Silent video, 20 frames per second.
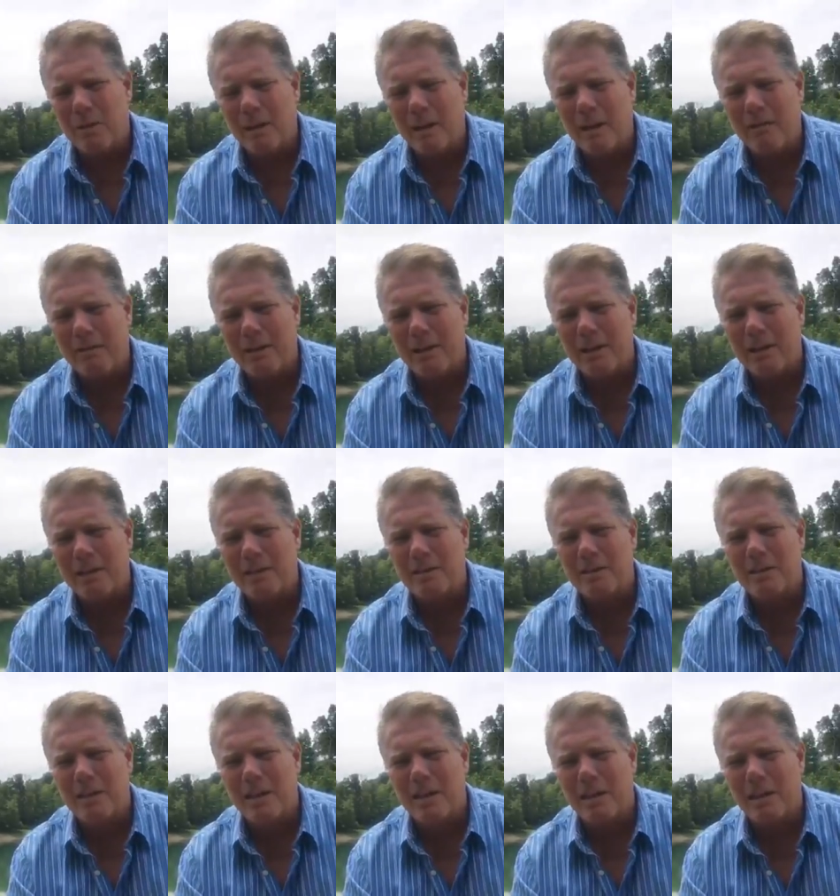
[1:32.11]
They haven't had to
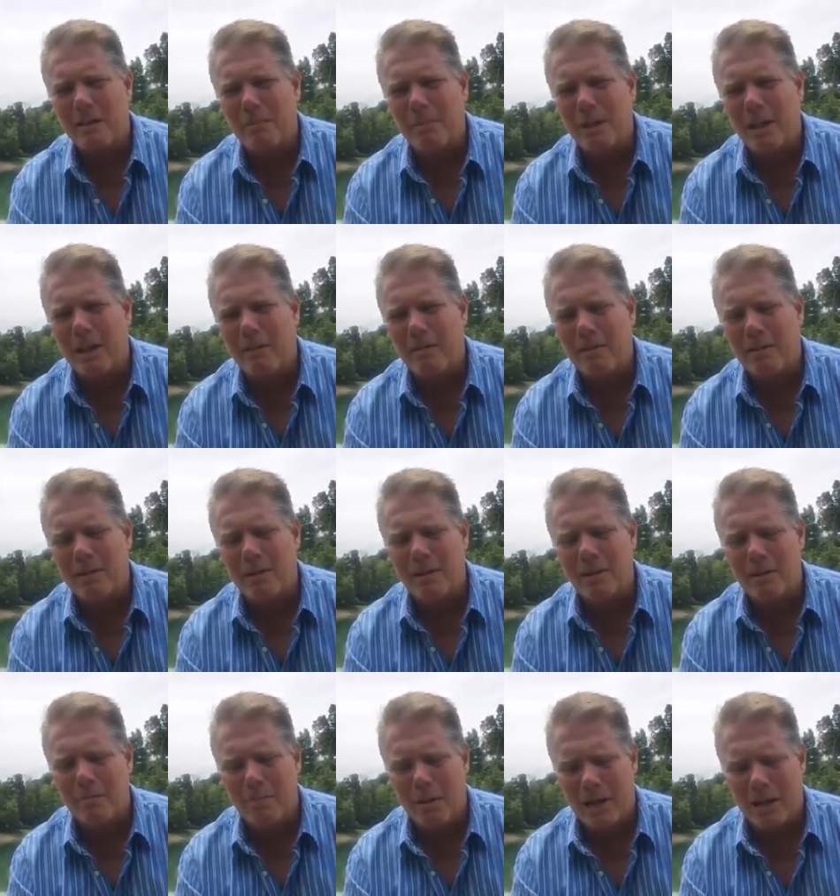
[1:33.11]
sign up. They haven't
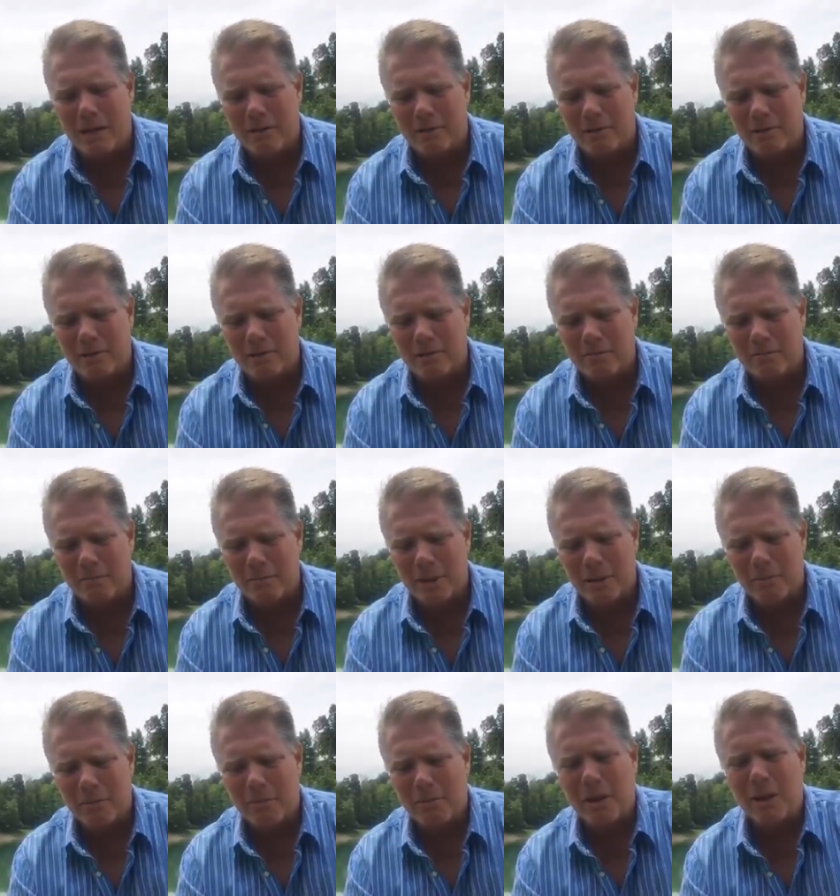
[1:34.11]
done the battles,
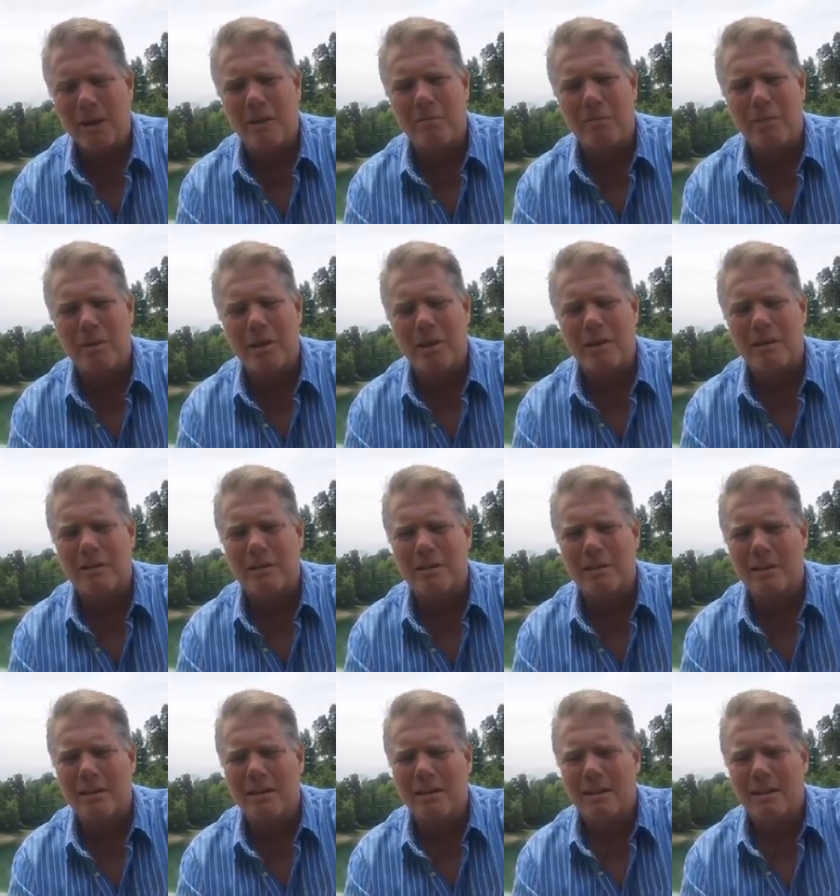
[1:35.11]
maybe paid the price.